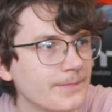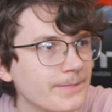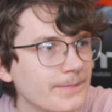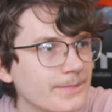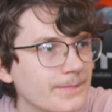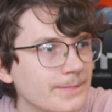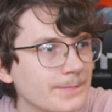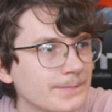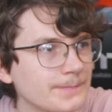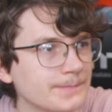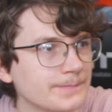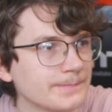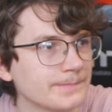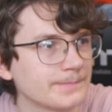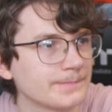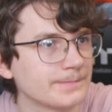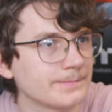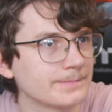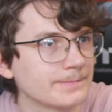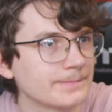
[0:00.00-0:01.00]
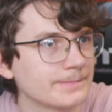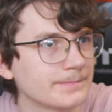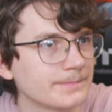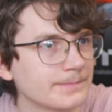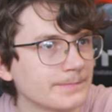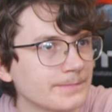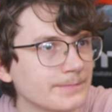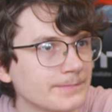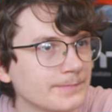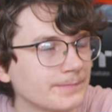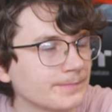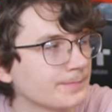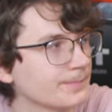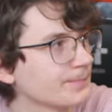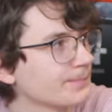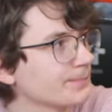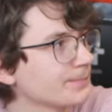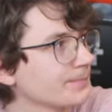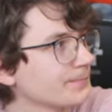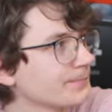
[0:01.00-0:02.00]

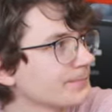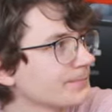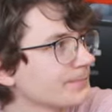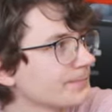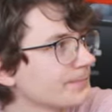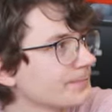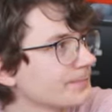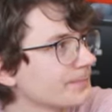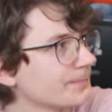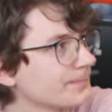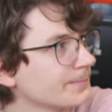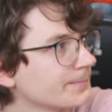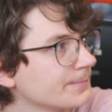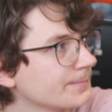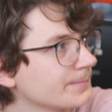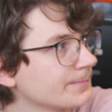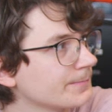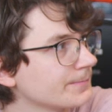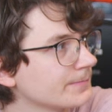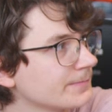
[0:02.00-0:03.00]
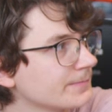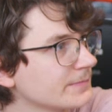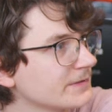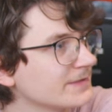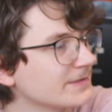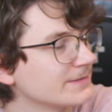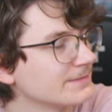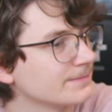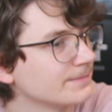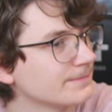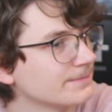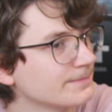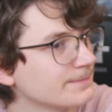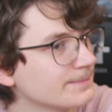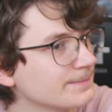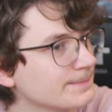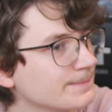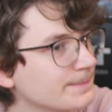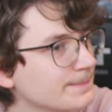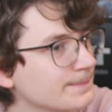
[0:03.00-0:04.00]

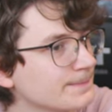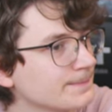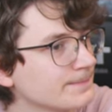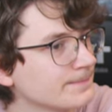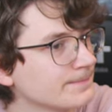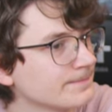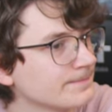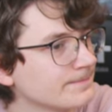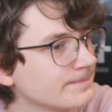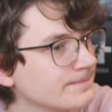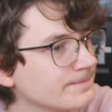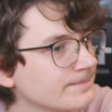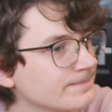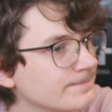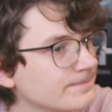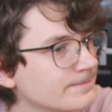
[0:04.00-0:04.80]
[no speech]